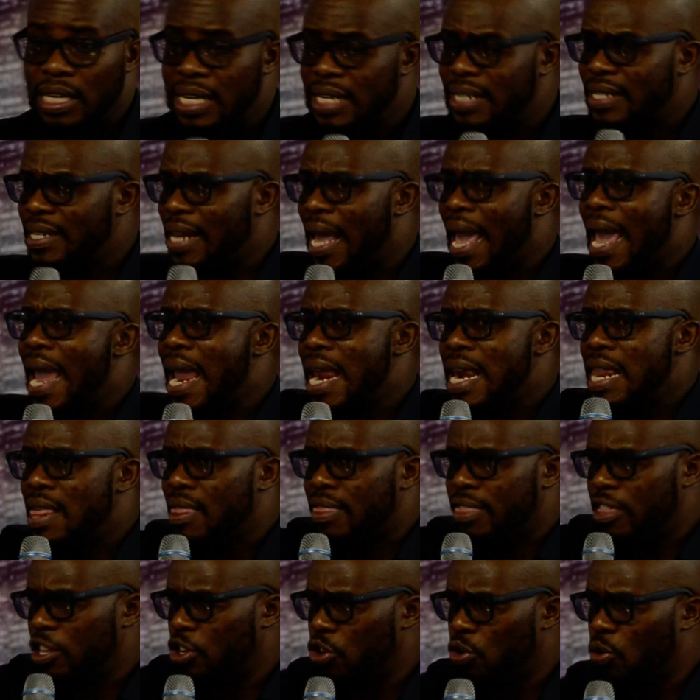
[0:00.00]
Eat
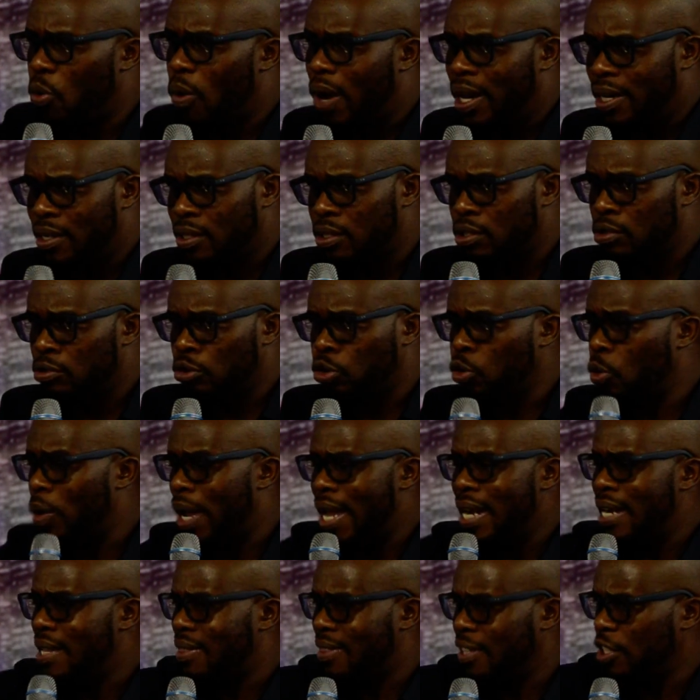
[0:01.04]
anything you want. Do
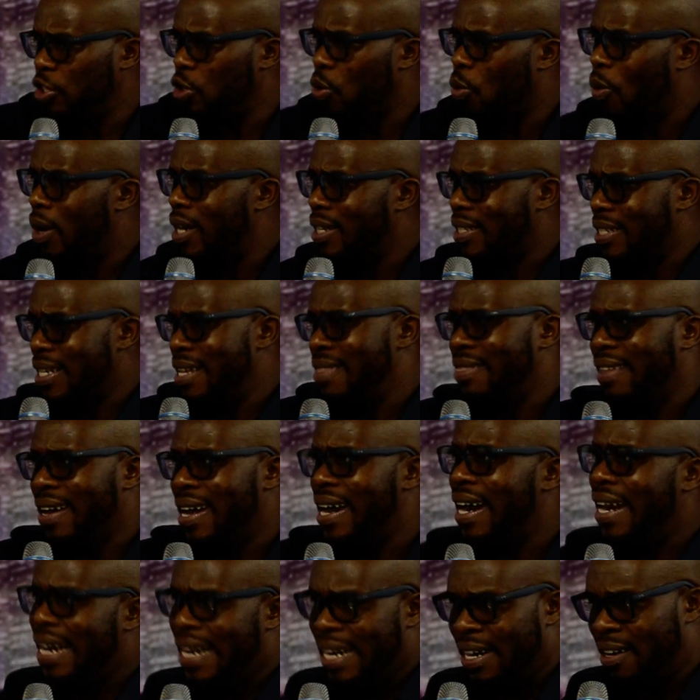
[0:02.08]
anything you want in the
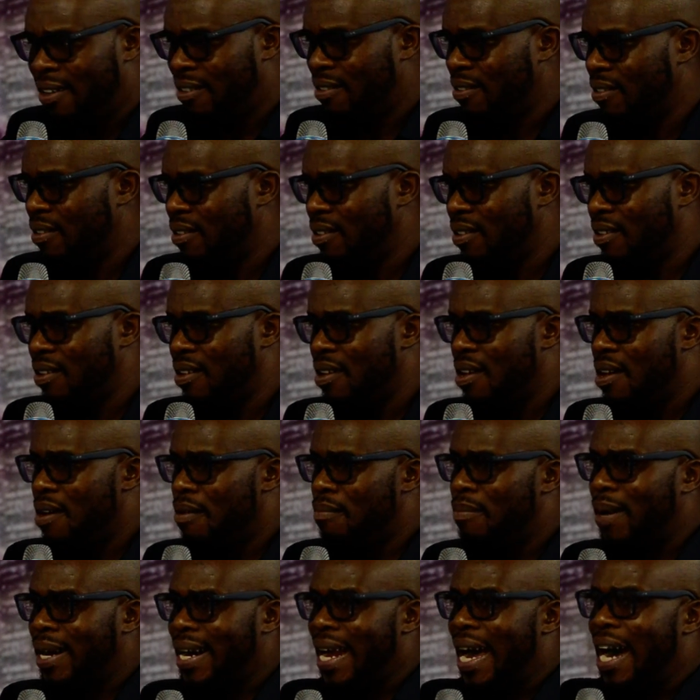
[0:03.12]
garden.
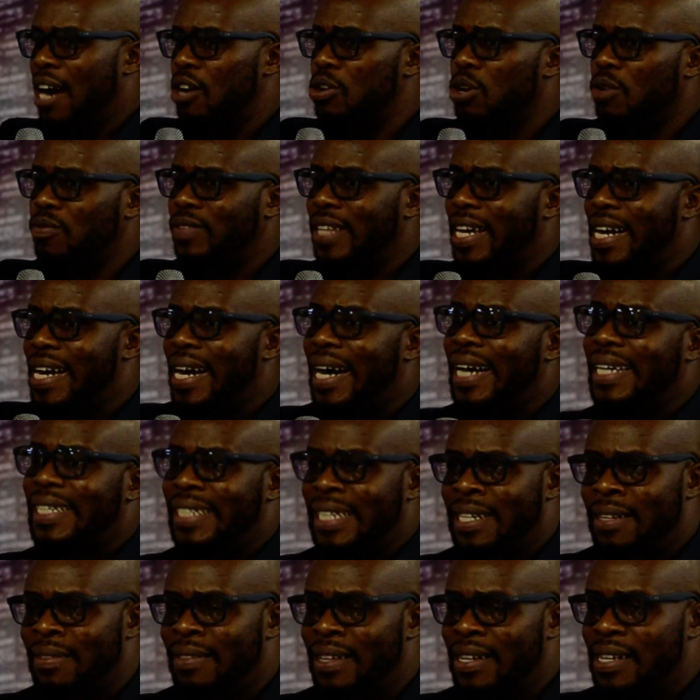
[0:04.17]
But out of the
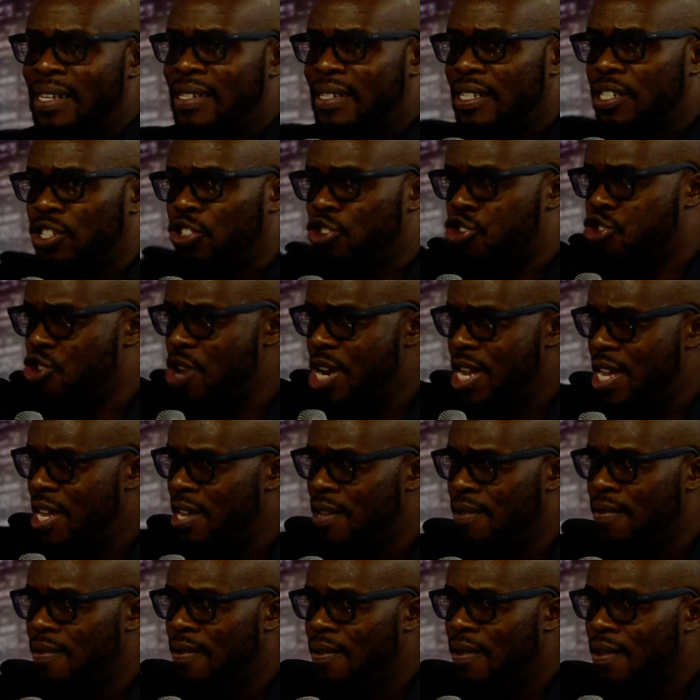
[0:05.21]
garden, there is a
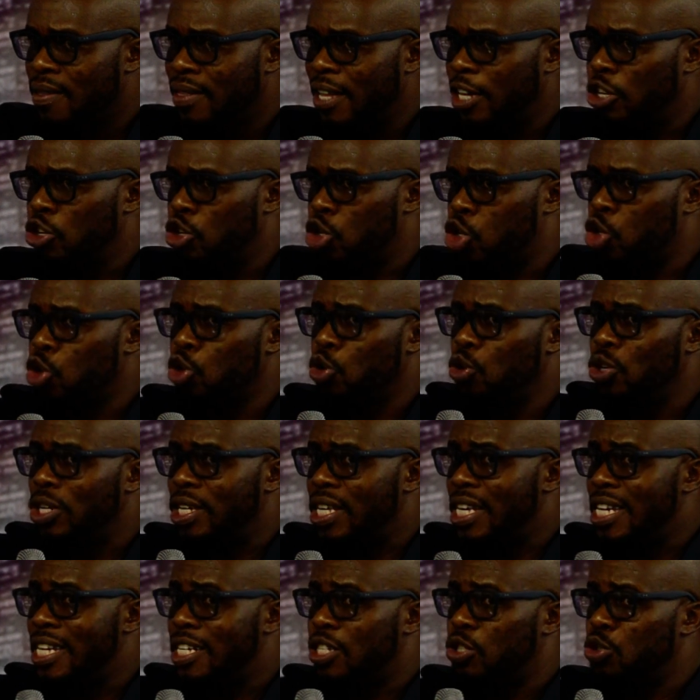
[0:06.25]
tree that you
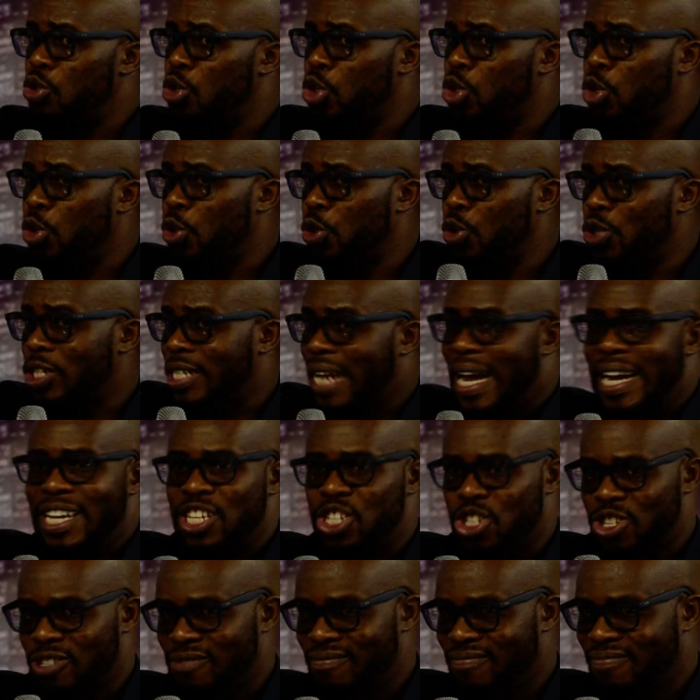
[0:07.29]
shouldn't eat, you shouldn't
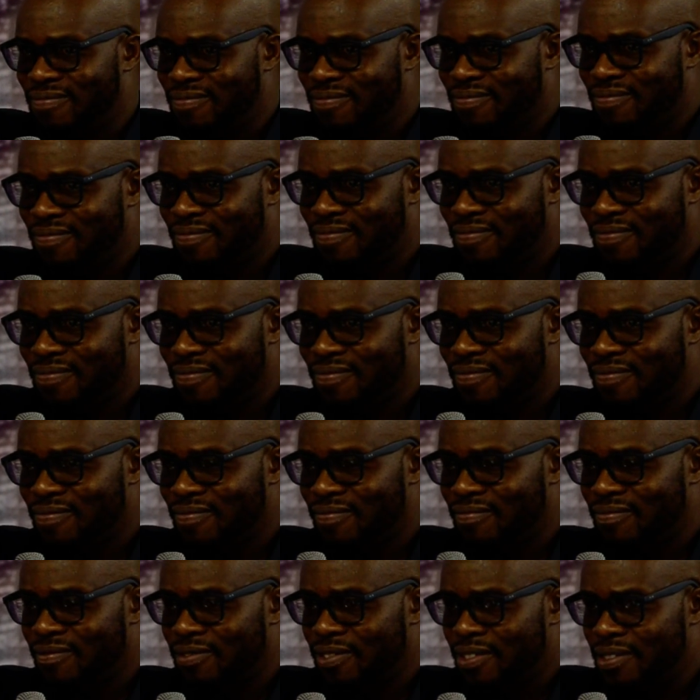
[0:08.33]
touch.
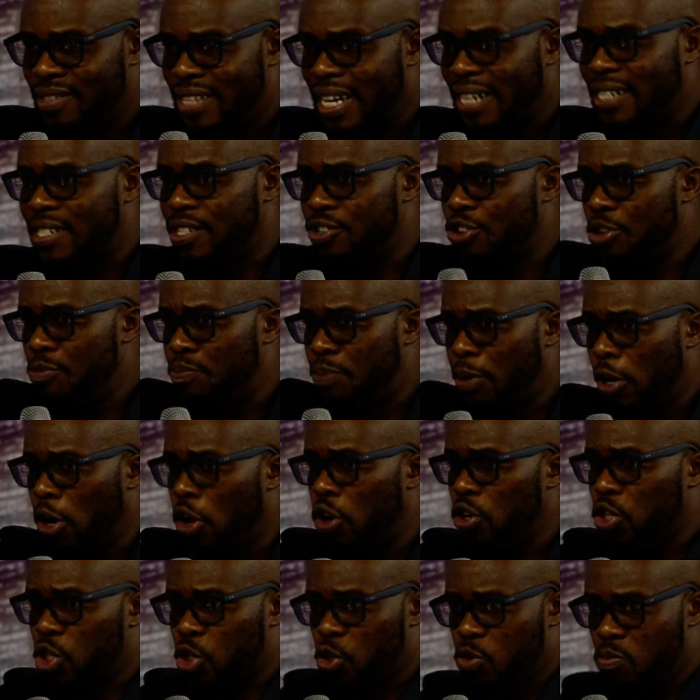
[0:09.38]
That tree
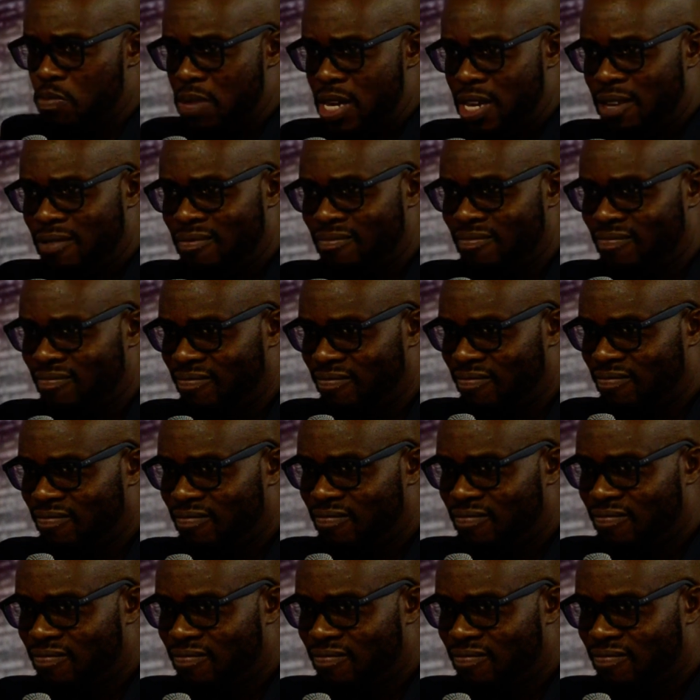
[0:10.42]
belongs to me.